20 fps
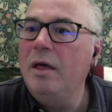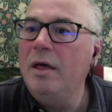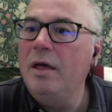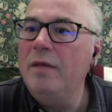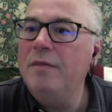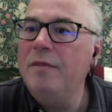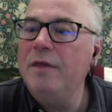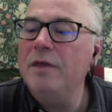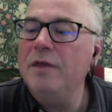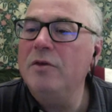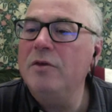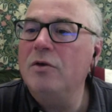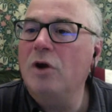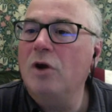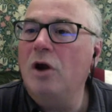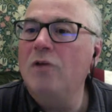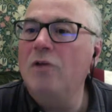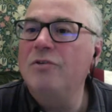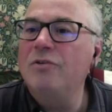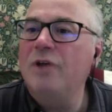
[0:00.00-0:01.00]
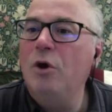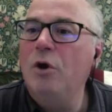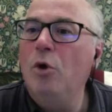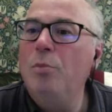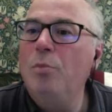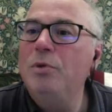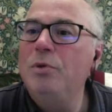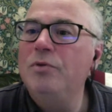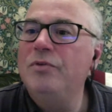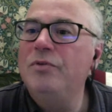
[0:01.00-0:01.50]
Thank you, Carlos. I
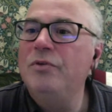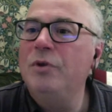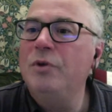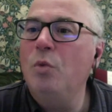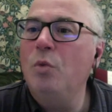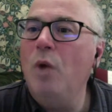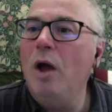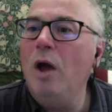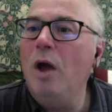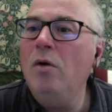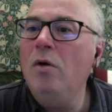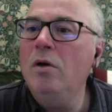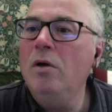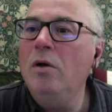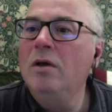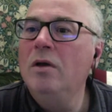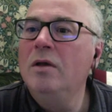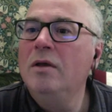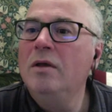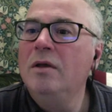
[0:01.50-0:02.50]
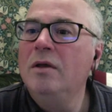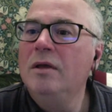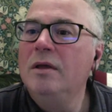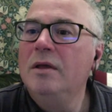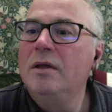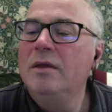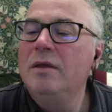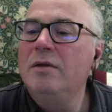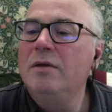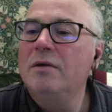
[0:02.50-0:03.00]
hope you're doing well.
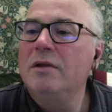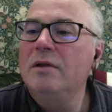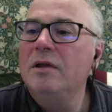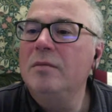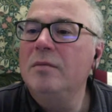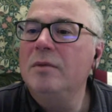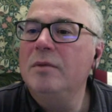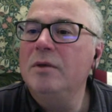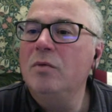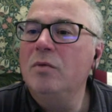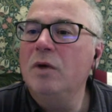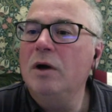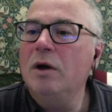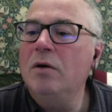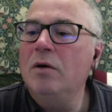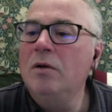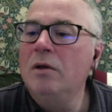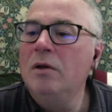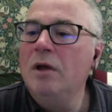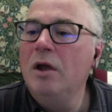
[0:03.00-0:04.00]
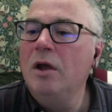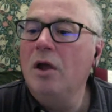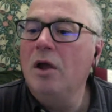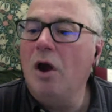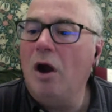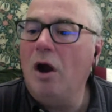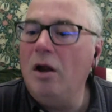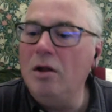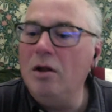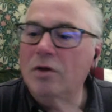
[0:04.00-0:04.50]
You're keeping well.
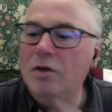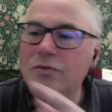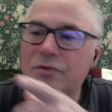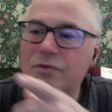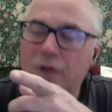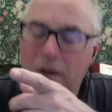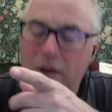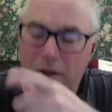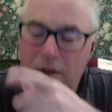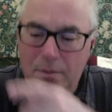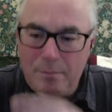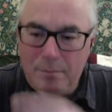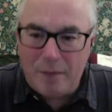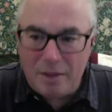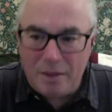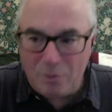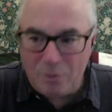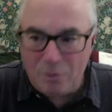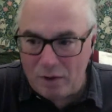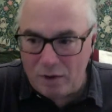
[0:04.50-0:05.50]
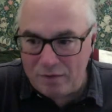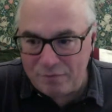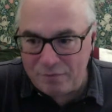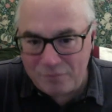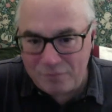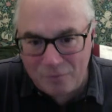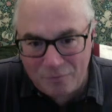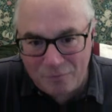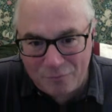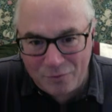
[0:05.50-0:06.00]
Carlos, uh, by the way,
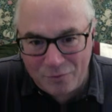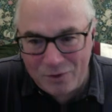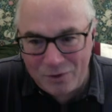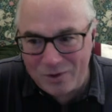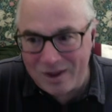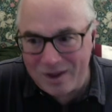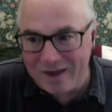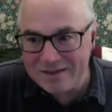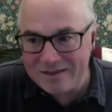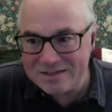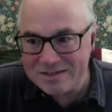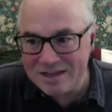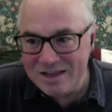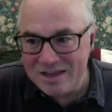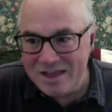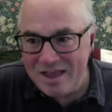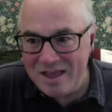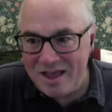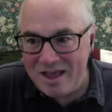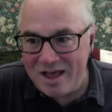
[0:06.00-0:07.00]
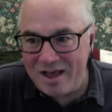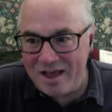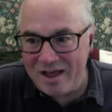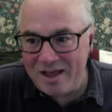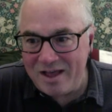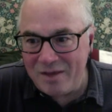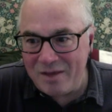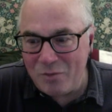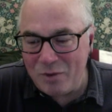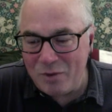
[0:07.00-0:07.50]
for, for you guys,
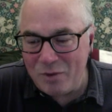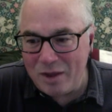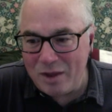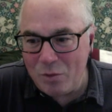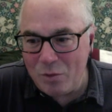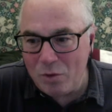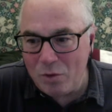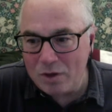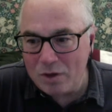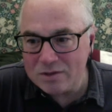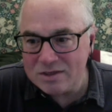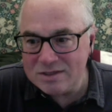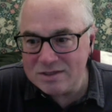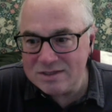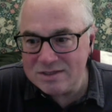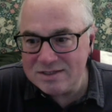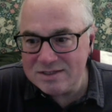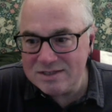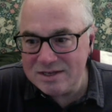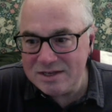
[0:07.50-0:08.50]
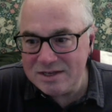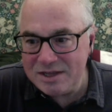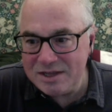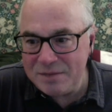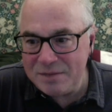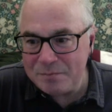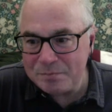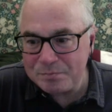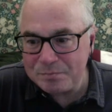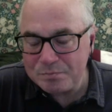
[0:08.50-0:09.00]
uh, when I worked in the
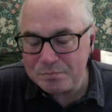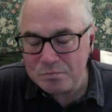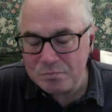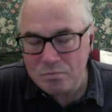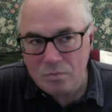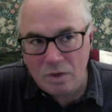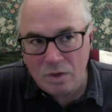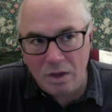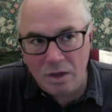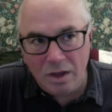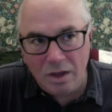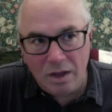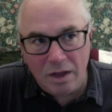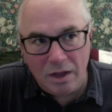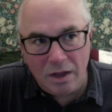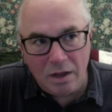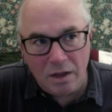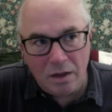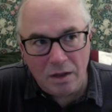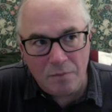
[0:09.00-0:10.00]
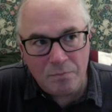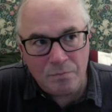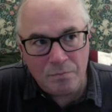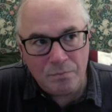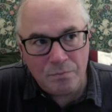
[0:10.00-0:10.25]
city, um,